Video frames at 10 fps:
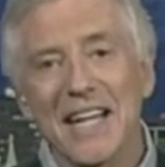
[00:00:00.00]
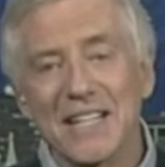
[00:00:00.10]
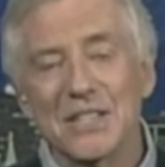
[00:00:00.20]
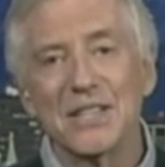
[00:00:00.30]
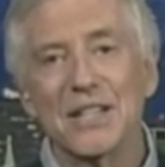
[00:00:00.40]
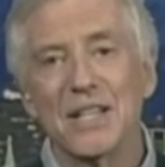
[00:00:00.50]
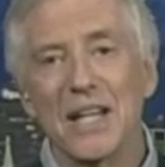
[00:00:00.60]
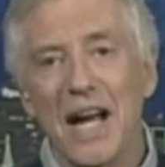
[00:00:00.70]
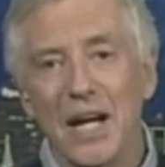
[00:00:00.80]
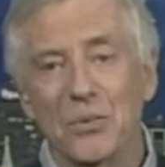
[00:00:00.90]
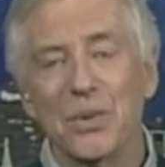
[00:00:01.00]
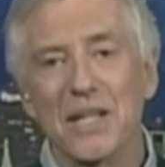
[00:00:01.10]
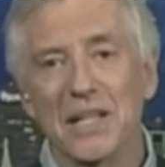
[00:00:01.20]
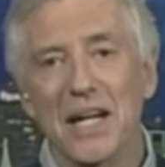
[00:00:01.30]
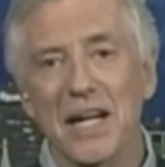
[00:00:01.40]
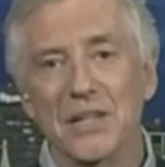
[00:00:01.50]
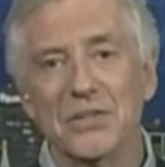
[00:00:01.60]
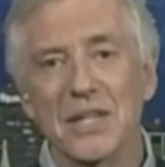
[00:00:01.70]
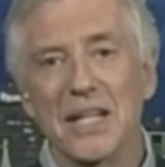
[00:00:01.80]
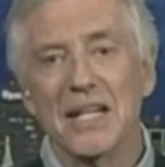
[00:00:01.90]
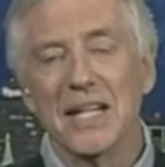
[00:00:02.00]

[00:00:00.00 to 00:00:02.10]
until I realized